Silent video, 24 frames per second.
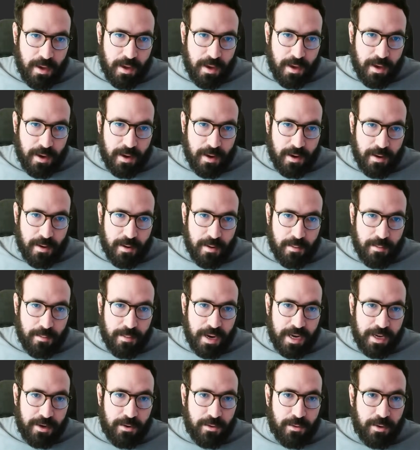
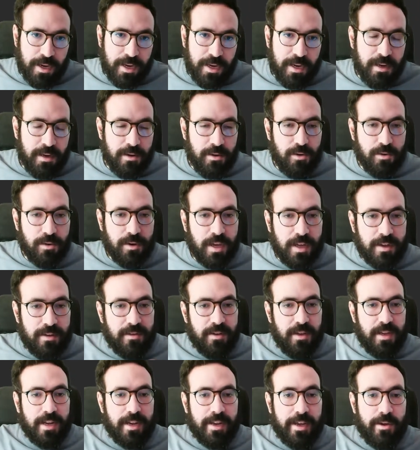By the way, you can
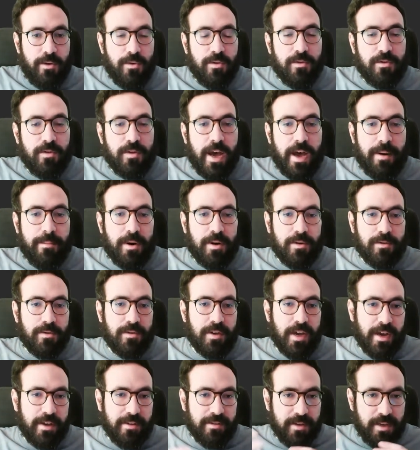see that I use
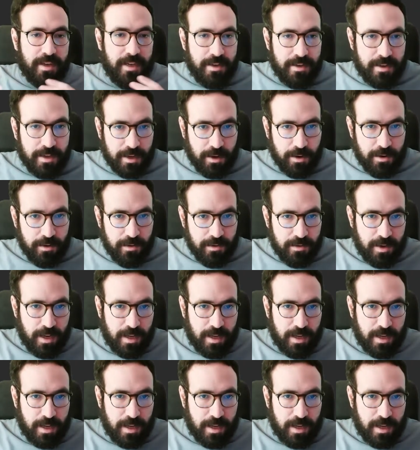amount as integers.